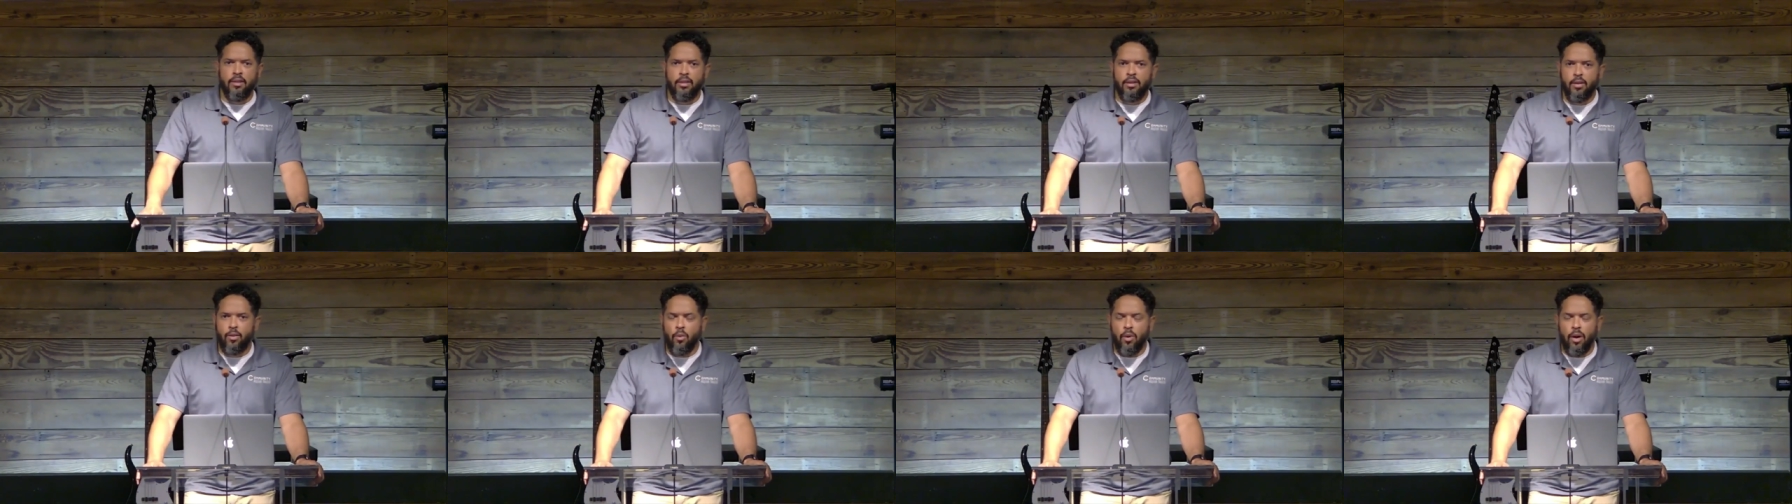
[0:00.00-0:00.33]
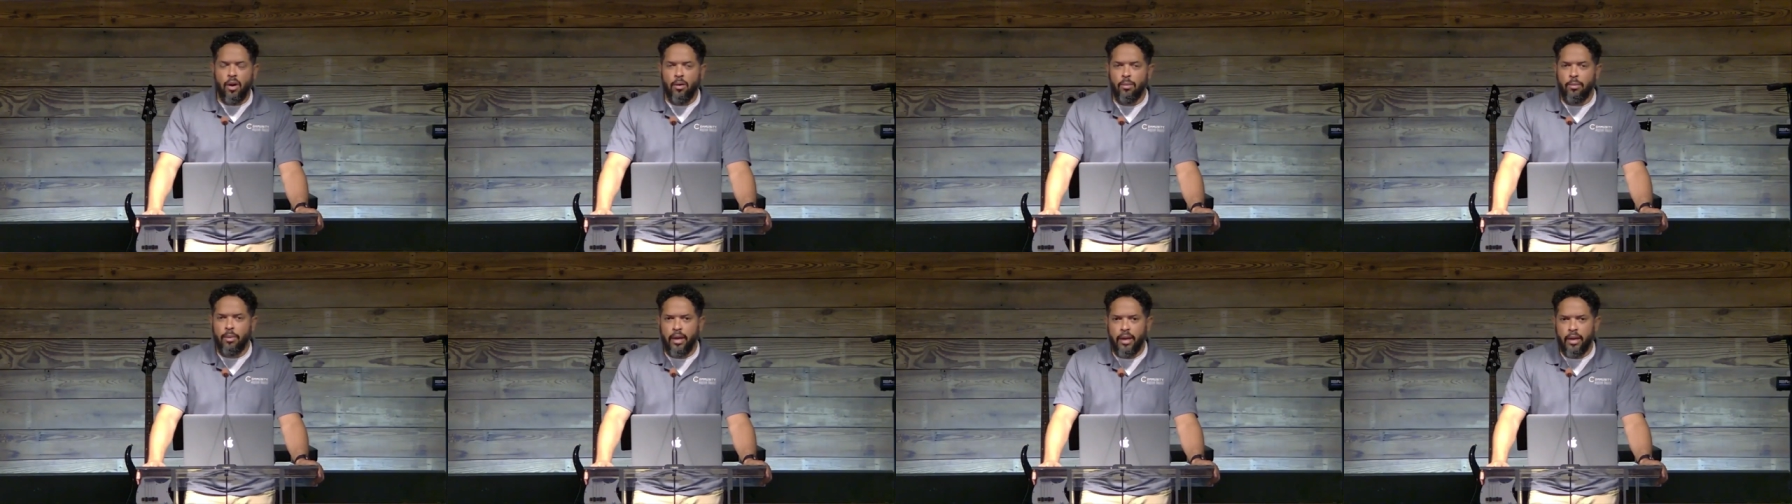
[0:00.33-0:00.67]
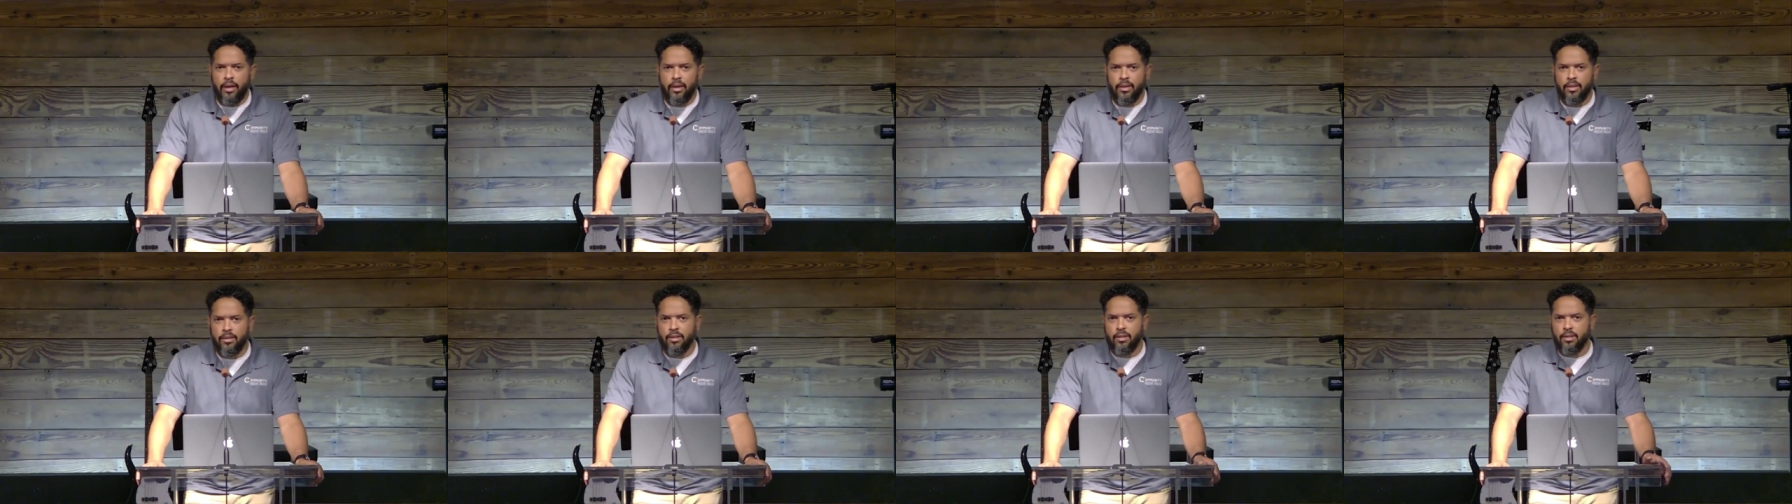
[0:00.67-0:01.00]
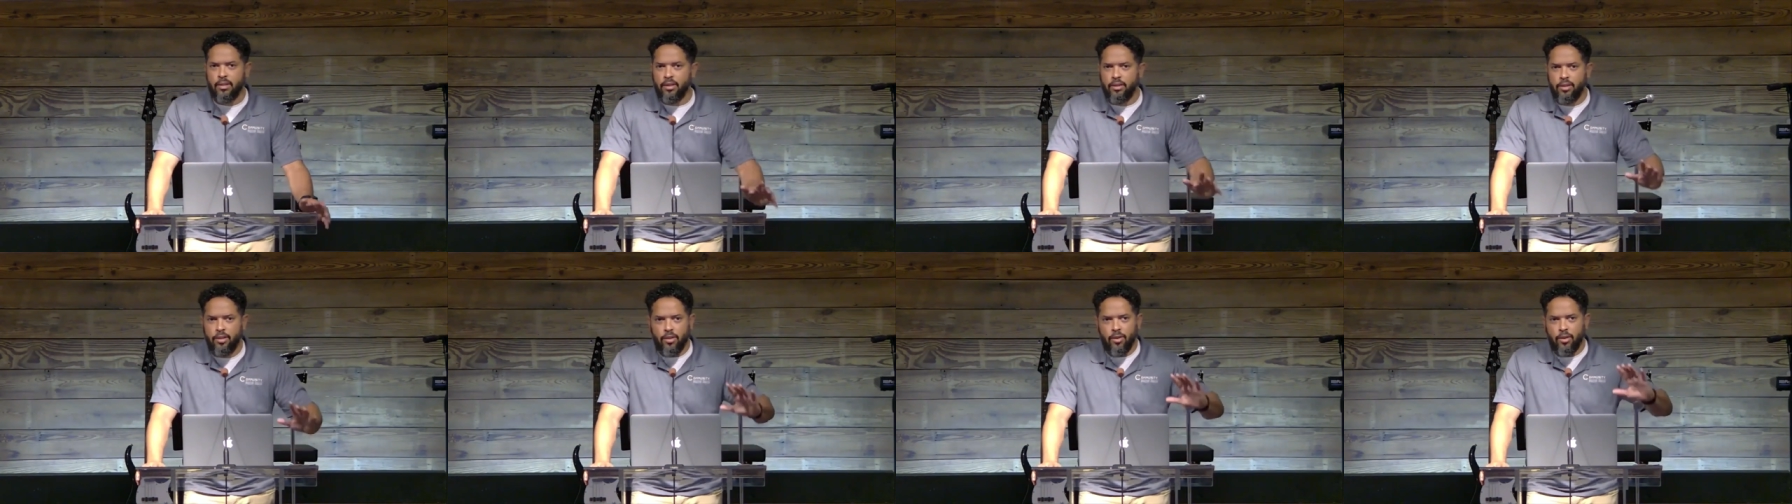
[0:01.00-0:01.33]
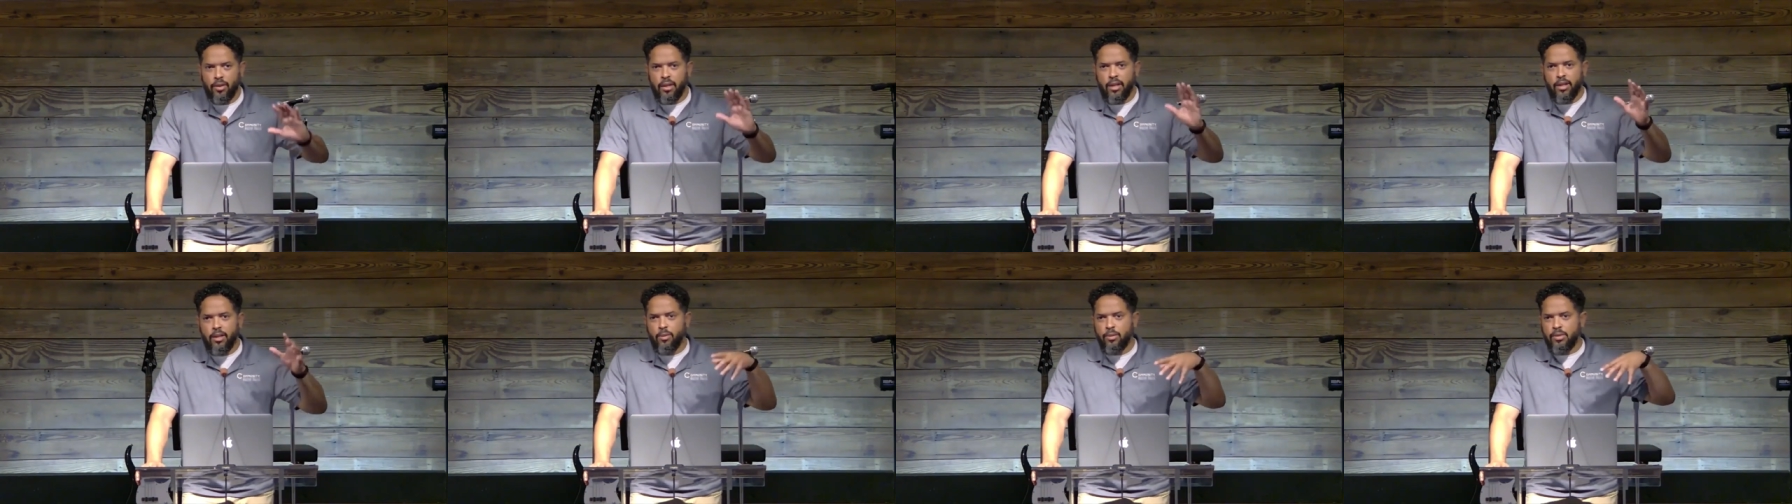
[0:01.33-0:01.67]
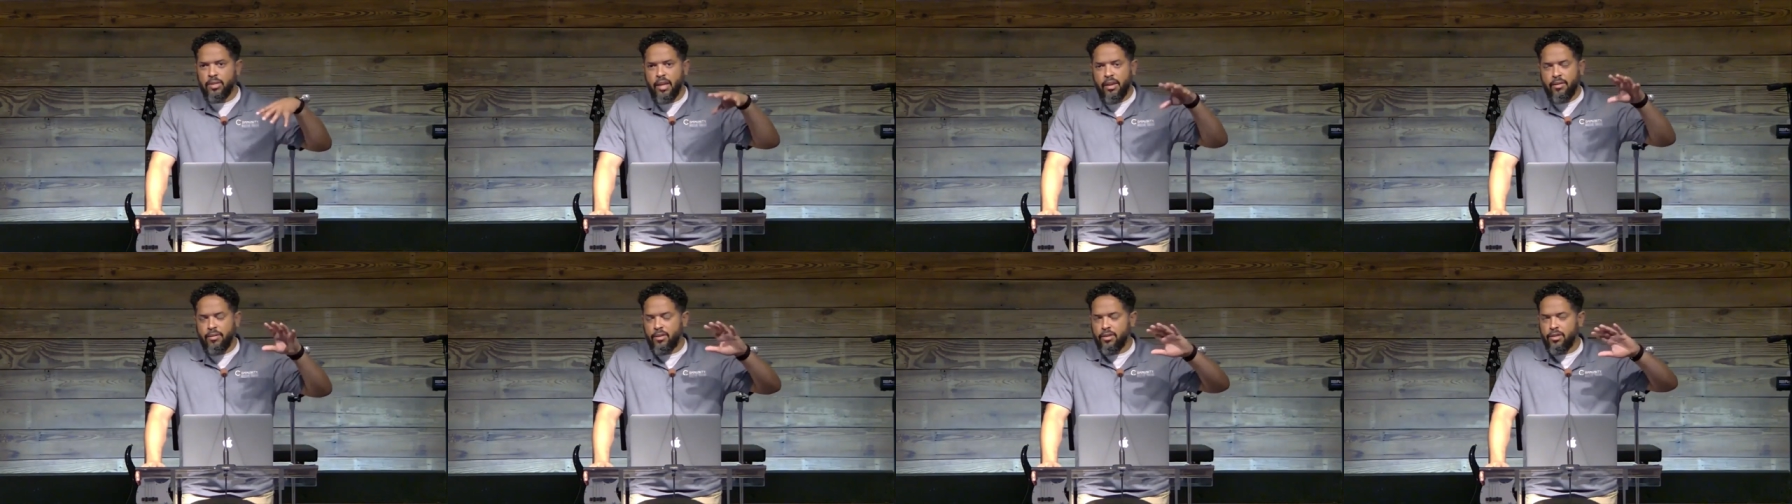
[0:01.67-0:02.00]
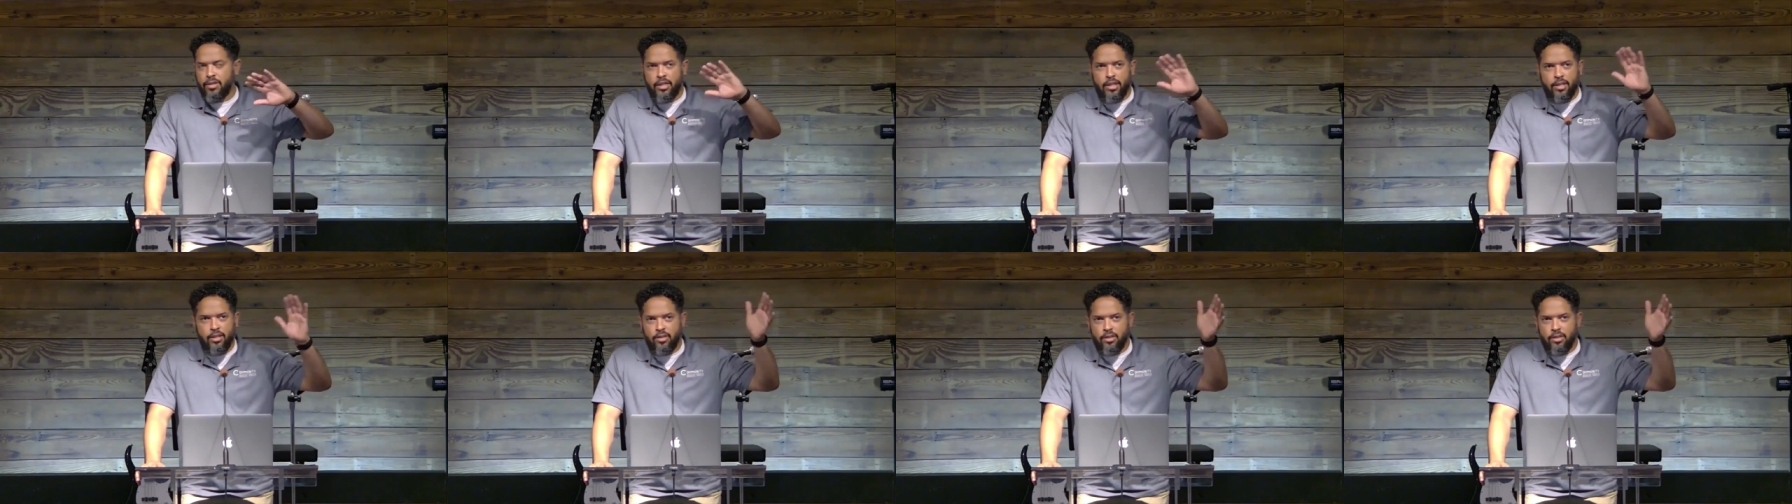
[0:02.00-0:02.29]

a while back because uh, you know Lena was having her seizure.